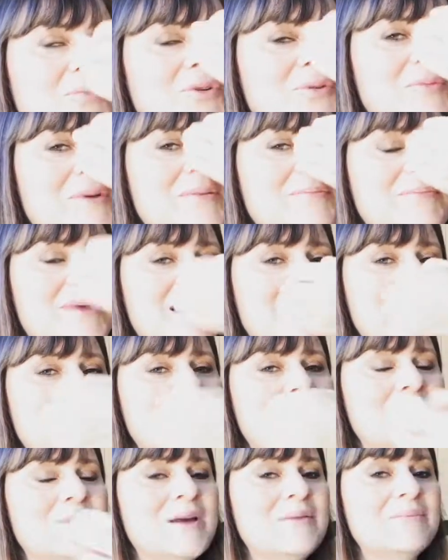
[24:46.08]
put my money
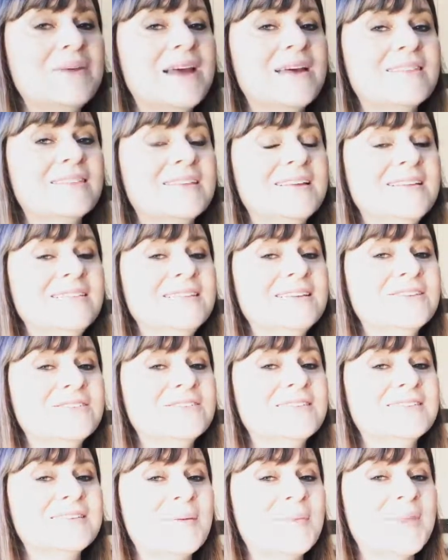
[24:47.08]
where my mouth is and
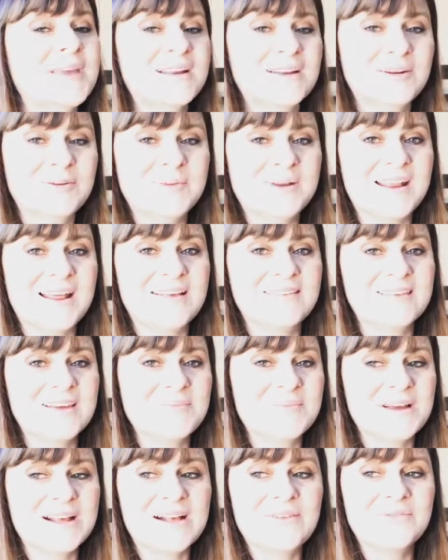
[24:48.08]
do something a little bit
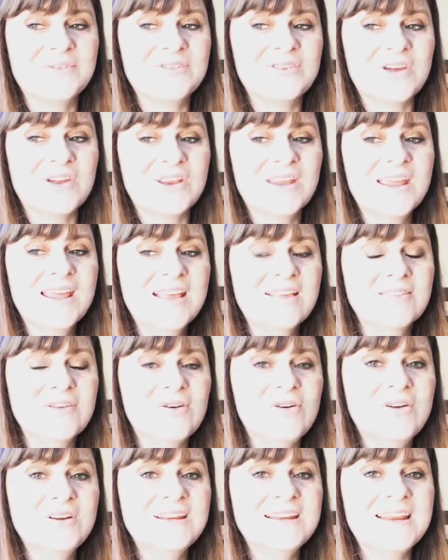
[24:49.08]
outside my comfort zone. So
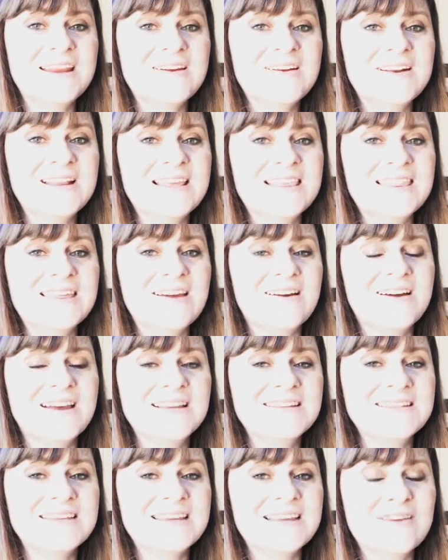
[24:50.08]
ordinarily, the
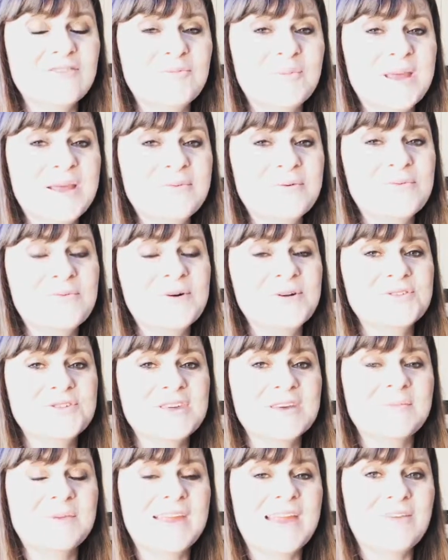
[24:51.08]
idea of people
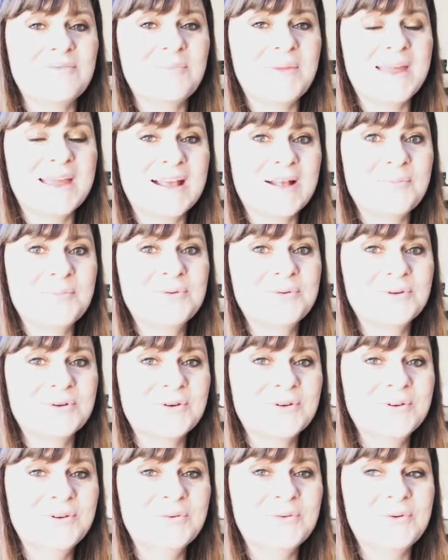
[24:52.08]
watching me have makeup put
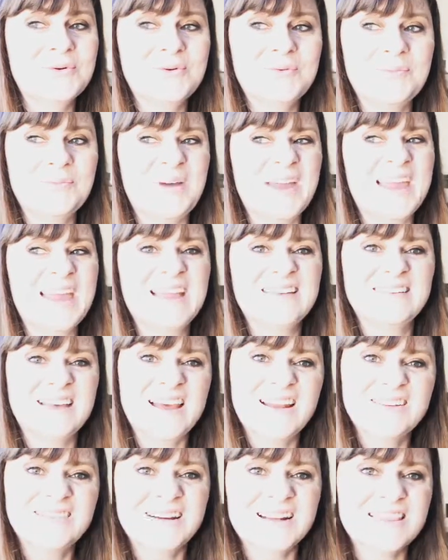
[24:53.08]
on or my hair
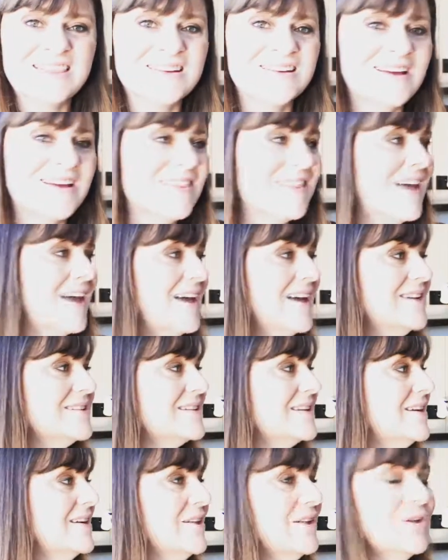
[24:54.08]
done or anything like that
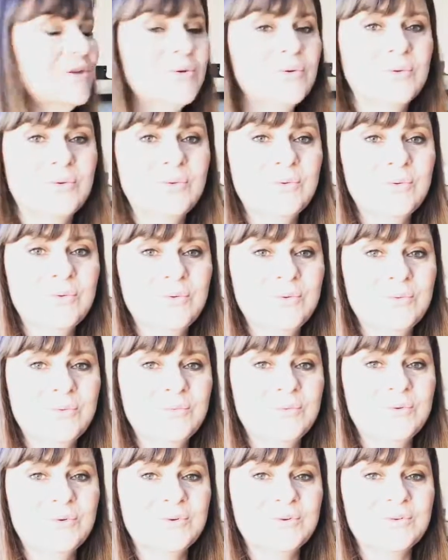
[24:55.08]

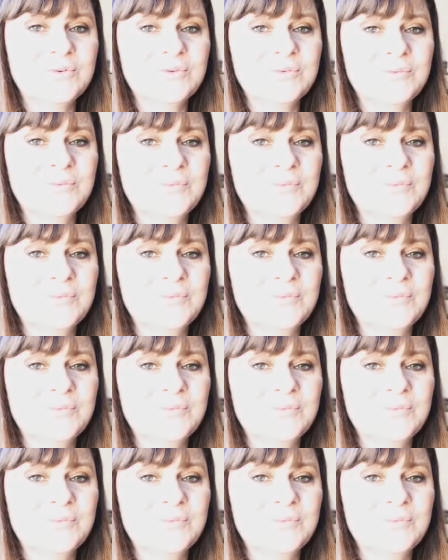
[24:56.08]
would